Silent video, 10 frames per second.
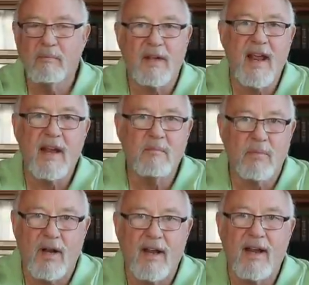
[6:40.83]
game
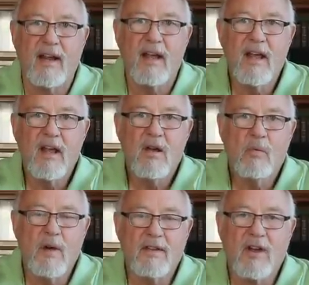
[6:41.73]
playing
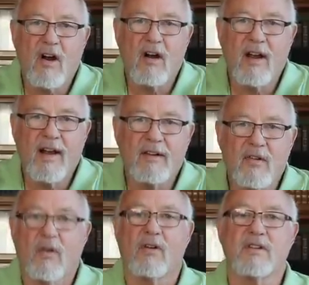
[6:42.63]
with our
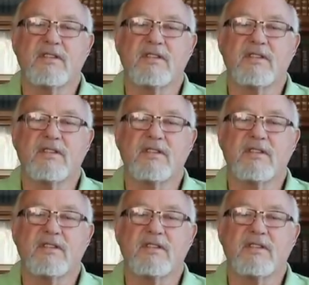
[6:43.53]
electoral